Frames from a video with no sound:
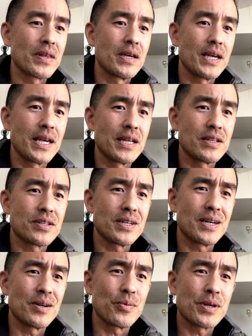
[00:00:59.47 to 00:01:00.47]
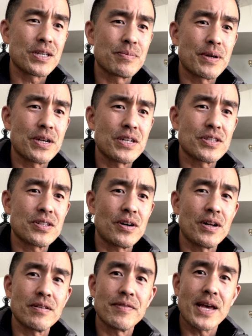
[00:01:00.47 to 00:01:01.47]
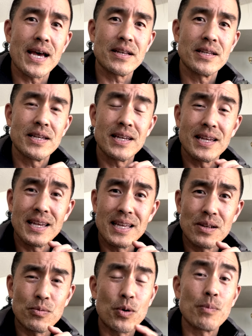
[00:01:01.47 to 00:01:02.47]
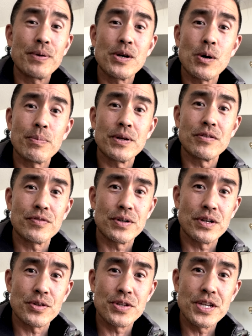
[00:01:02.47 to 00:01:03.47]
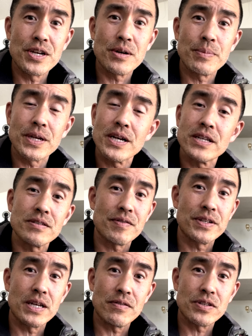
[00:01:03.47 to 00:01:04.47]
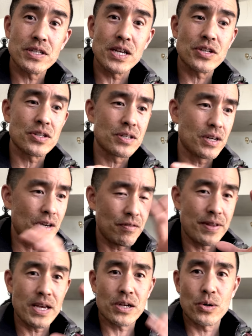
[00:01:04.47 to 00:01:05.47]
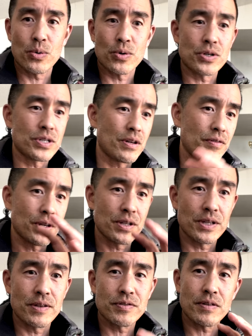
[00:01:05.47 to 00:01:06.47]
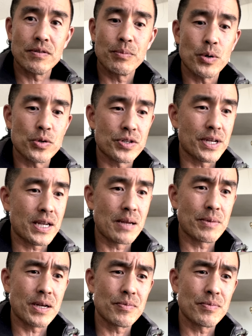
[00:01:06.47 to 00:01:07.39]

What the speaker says: And we experienced all of that, and it won't be open for another year because devastation of that gorge, of the cliffs, of the boulders that came down.